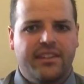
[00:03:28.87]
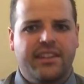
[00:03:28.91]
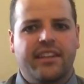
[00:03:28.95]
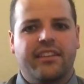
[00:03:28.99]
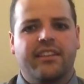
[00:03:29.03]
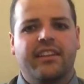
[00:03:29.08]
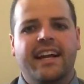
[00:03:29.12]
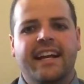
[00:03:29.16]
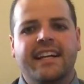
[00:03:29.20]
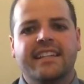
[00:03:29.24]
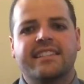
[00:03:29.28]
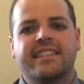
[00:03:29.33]
Now, the
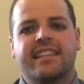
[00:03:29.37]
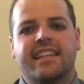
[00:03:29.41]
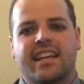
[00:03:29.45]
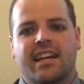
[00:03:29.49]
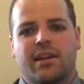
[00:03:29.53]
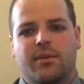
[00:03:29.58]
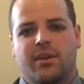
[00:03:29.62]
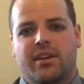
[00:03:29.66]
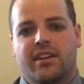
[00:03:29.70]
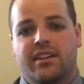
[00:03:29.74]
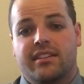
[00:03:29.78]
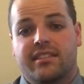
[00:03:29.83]
last thing I
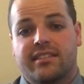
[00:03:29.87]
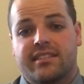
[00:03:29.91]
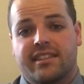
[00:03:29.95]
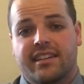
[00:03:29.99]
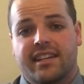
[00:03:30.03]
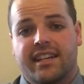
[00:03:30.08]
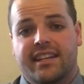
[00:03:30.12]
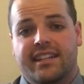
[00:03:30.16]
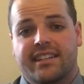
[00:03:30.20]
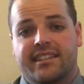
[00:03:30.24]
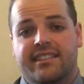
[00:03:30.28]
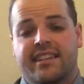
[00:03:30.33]
want to
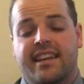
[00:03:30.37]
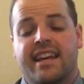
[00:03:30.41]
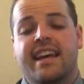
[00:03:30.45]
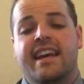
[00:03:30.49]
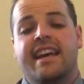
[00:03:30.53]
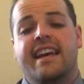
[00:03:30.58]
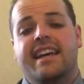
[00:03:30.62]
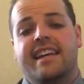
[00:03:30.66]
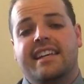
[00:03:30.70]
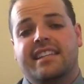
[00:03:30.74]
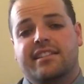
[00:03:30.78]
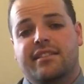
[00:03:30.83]
discuss
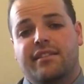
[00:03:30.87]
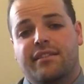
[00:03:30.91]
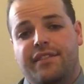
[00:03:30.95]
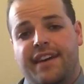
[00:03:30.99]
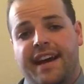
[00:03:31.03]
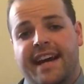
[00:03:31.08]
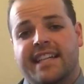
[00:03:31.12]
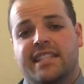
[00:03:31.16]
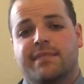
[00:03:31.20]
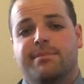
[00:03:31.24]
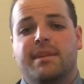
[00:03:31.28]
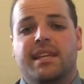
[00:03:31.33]
is the
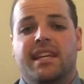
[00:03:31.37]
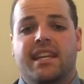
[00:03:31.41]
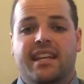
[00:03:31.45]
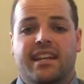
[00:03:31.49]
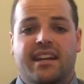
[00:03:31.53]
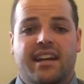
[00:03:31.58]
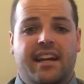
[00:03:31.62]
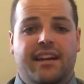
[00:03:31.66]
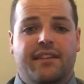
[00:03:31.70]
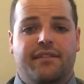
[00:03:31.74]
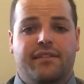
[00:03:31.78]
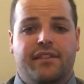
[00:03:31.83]
FASB
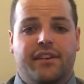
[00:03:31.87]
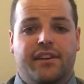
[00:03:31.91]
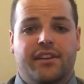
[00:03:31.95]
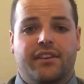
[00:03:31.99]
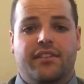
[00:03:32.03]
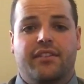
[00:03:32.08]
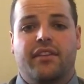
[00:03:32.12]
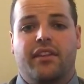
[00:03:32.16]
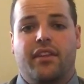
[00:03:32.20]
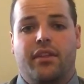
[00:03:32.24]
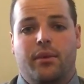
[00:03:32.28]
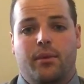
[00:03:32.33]
and
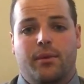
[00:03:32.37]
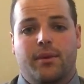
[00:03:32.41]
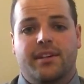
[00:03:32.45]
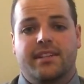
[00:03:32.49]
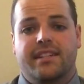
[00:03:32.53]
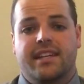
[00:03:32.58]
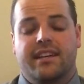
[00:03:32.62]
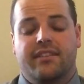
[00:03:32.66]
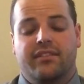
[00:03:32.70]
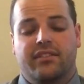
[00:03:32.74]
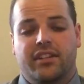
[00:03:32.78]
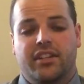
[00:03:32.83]
IFRS
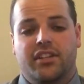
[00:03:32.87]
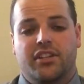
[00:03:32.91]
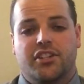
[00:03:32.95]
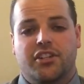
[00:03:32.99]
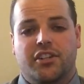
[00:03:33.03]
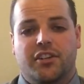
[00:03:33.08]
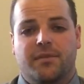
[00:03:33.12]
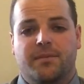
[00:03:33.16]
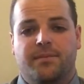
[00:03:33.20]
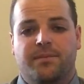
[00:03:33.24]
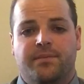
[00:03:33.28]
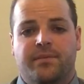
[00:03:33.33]
authoritative
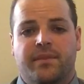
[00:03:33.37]
literature.